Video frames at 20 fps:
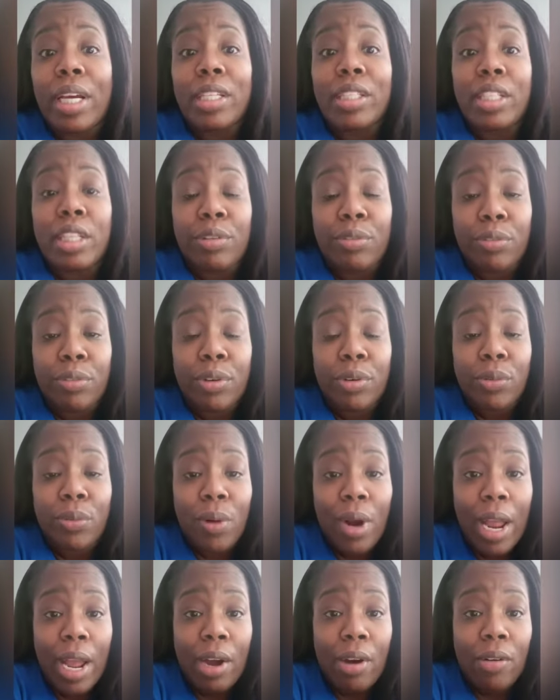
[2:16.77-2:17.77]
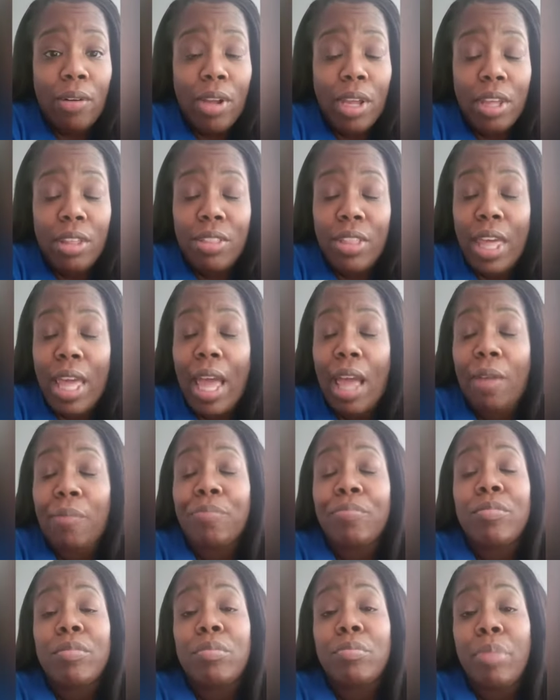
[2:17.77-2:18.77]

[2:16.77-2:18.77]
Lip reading: a different route and that